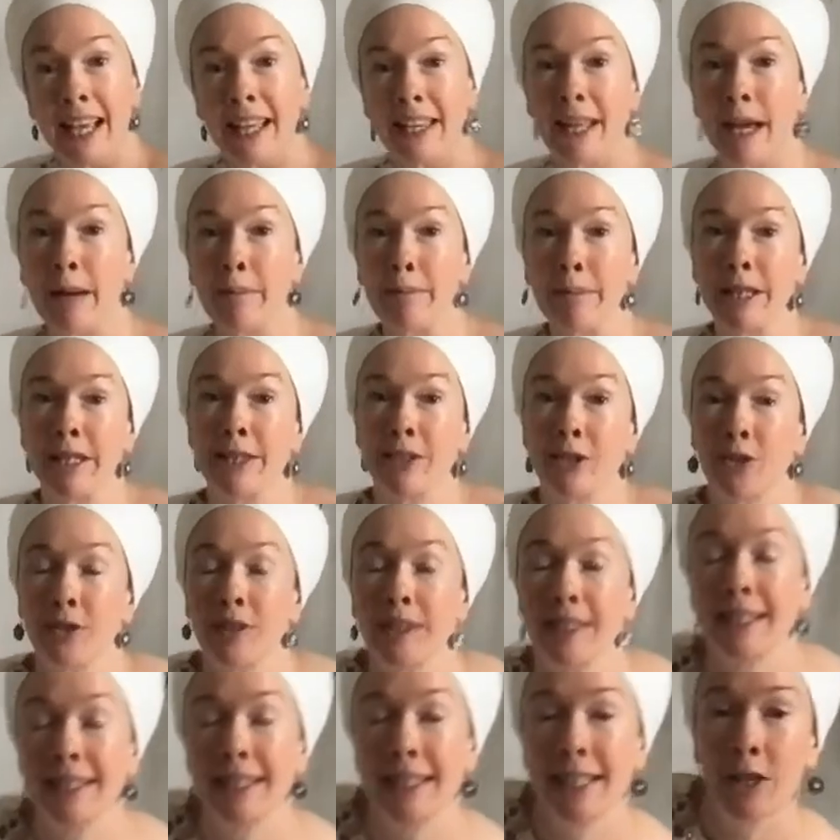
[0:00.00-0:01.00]
That means you're
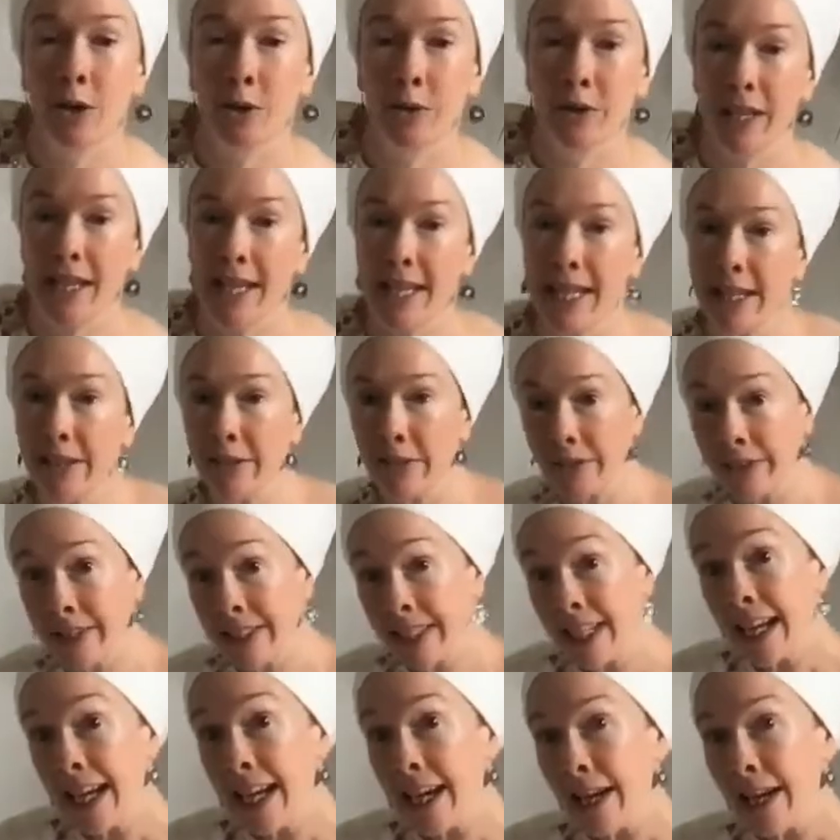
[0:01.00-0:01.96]
sitting on the heels.